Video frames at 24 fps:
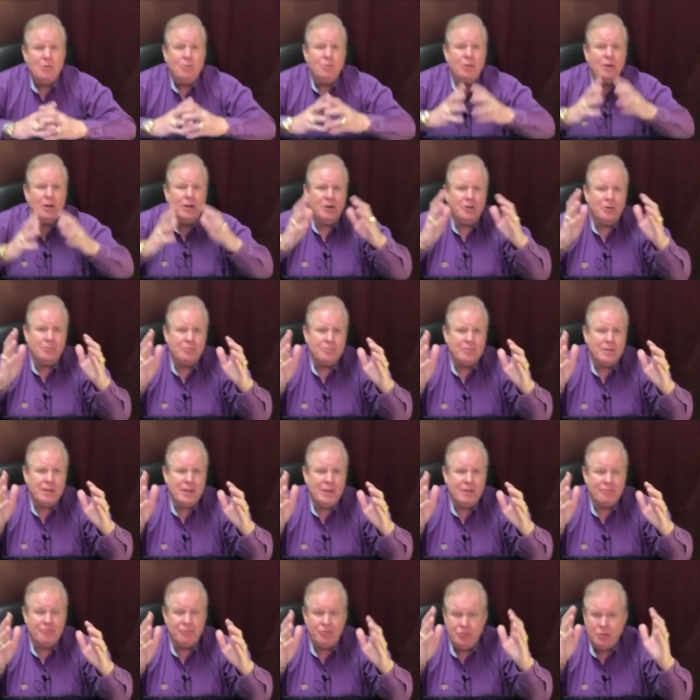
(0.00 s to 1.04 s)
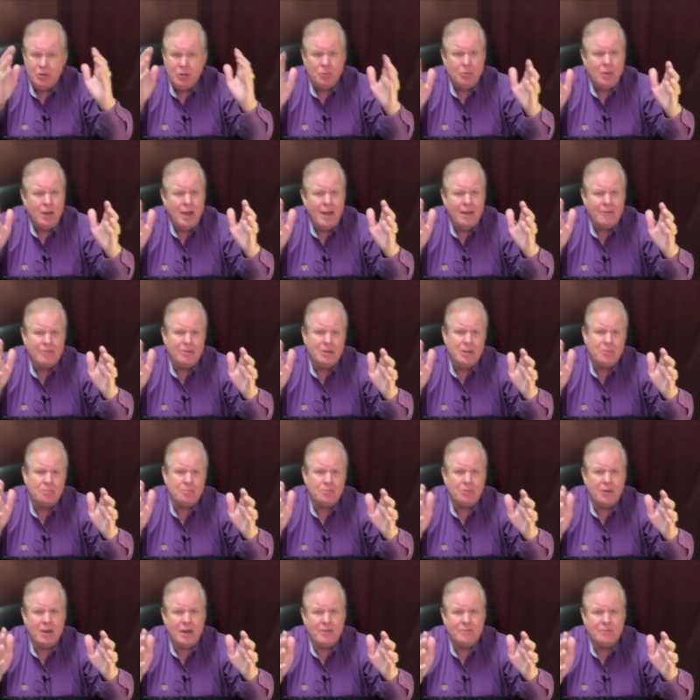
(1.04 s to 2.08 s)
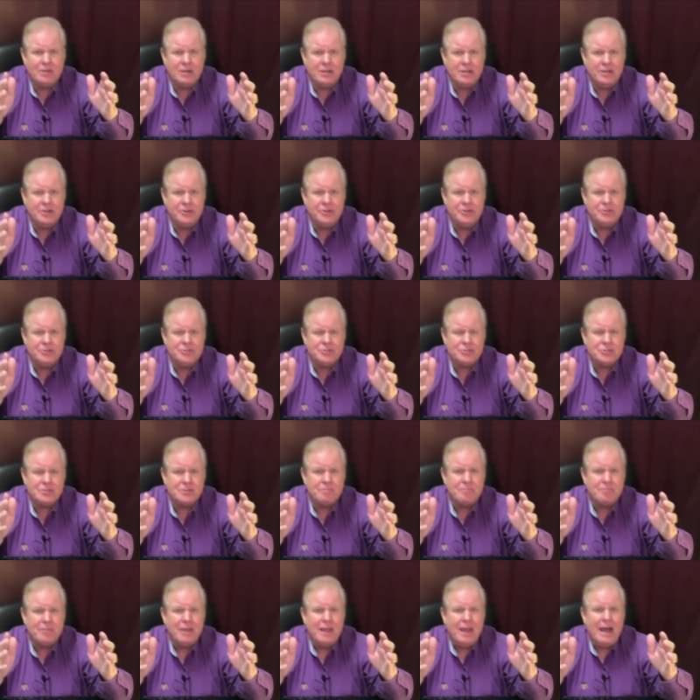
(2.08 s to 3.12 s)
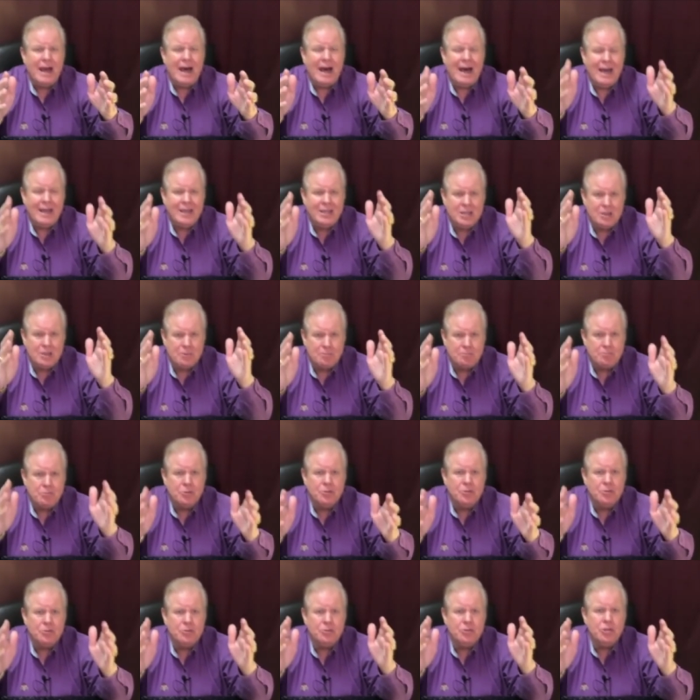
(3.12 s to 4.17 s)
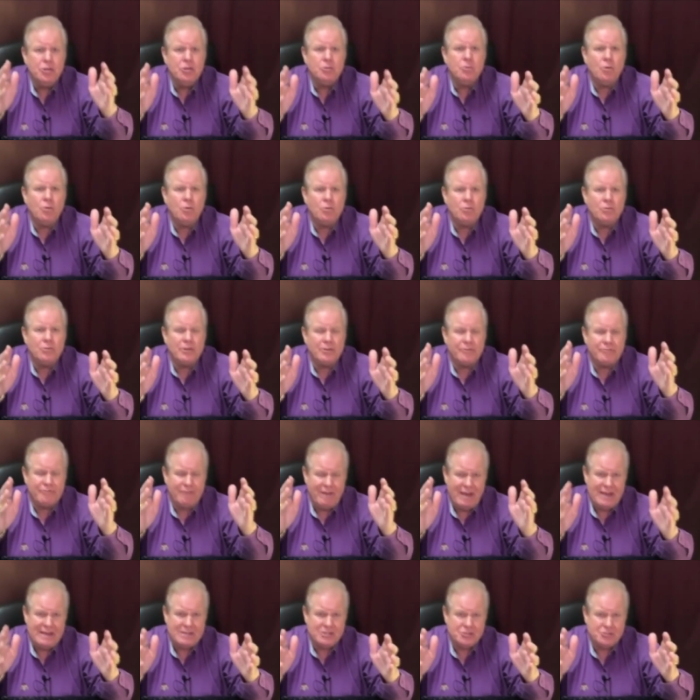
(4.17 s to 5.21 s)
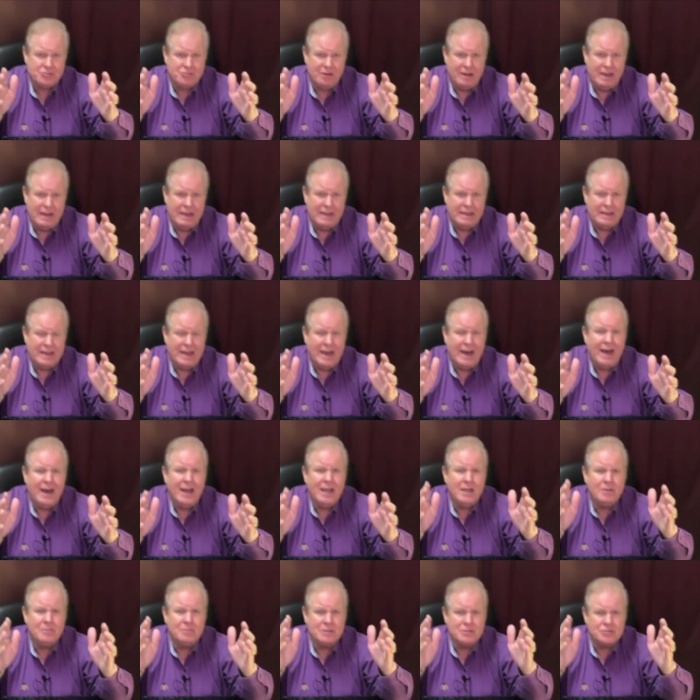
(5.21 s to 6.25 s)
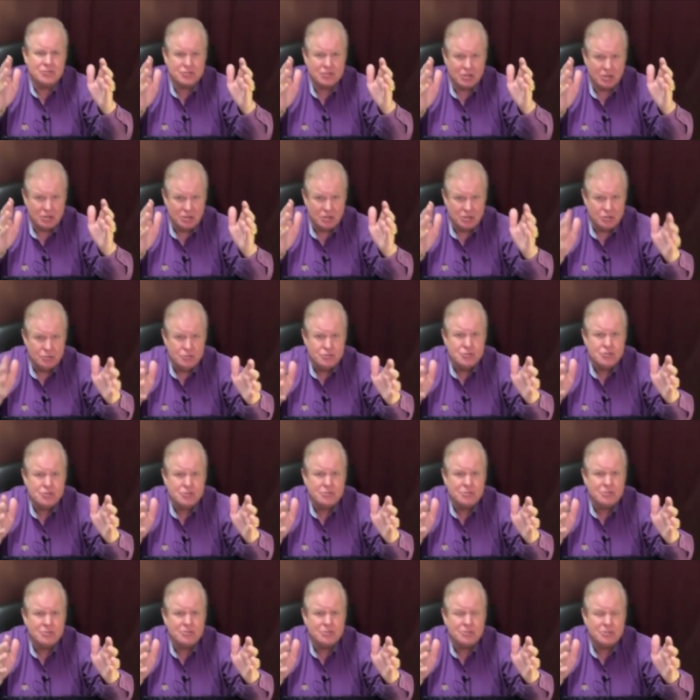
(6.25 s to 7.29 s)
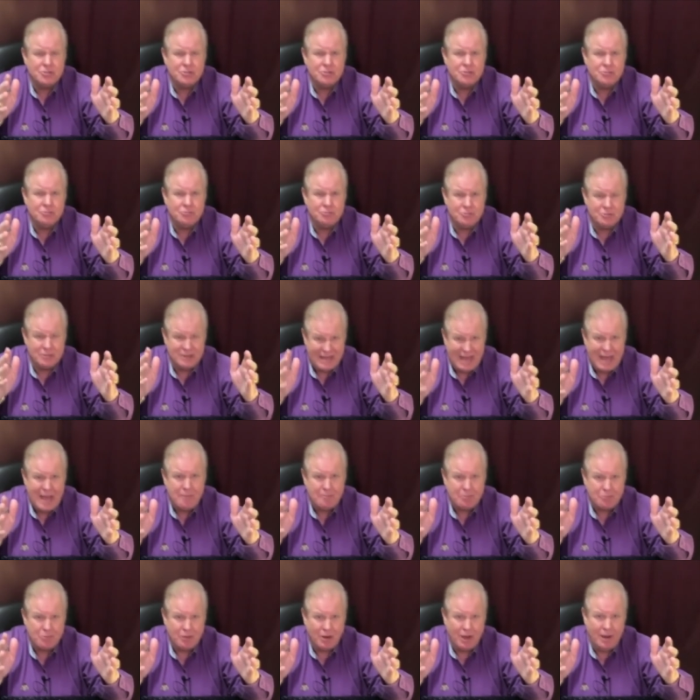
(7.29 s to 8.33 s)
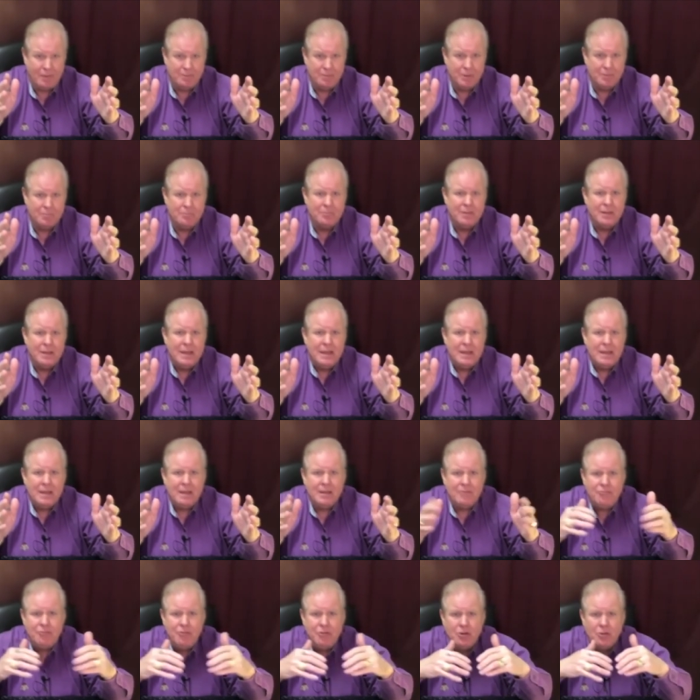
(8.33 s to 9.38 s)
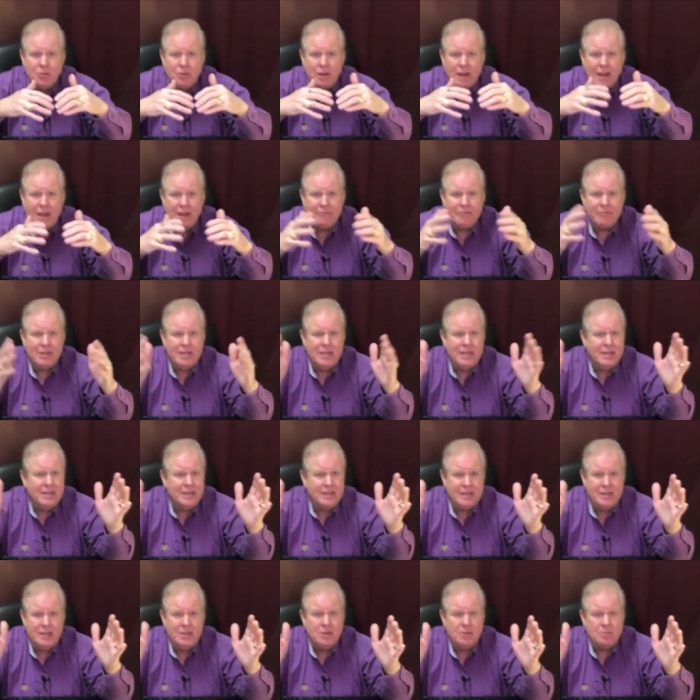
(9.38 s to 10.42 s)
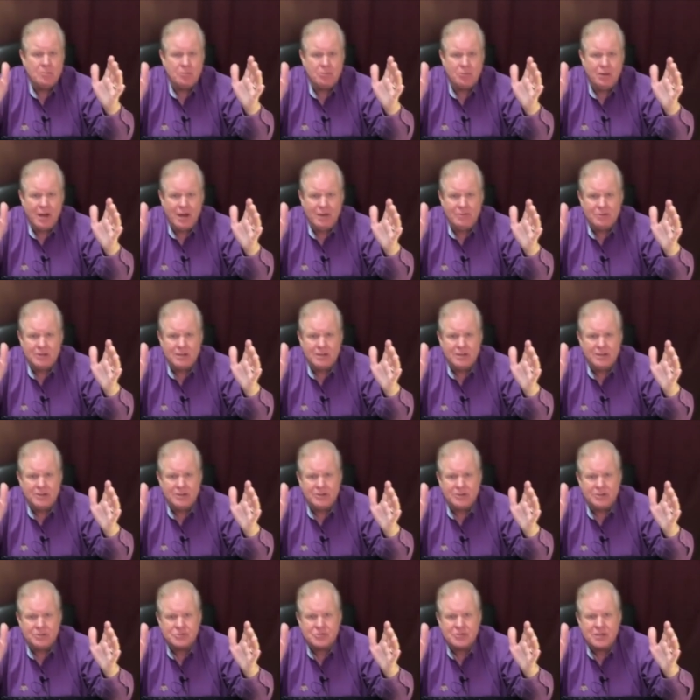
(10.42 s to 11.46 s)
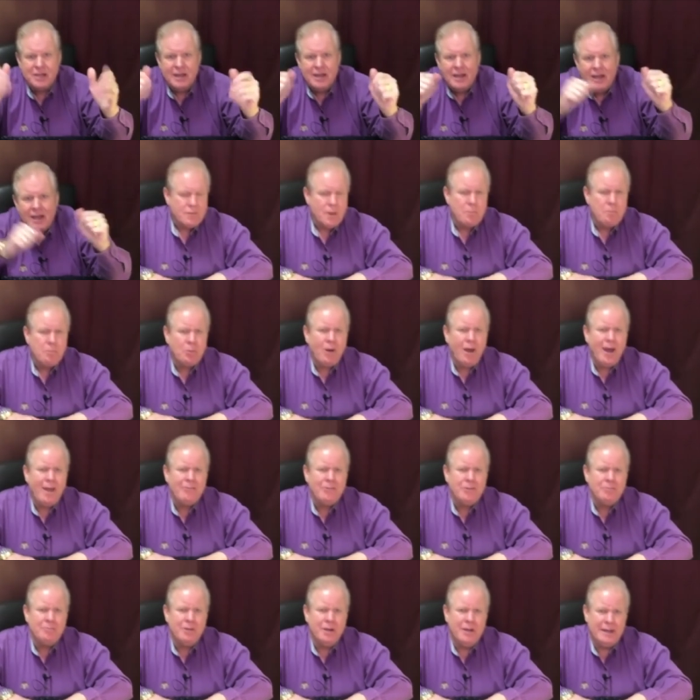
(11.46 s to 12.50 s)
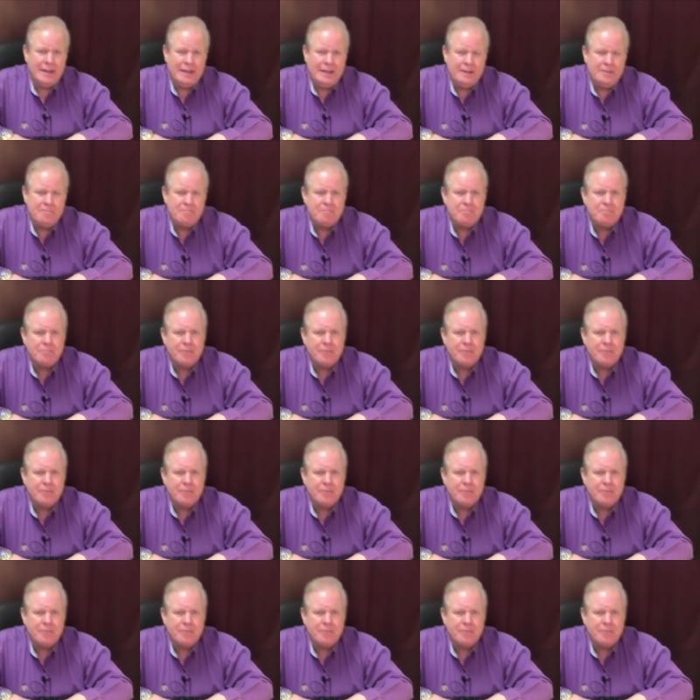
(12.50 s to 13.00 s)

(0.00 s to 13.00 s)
Well, if you don't have any private lenders, I can put you on the fast track. I am the solution to that problem if you don't have any private lenders. Private money.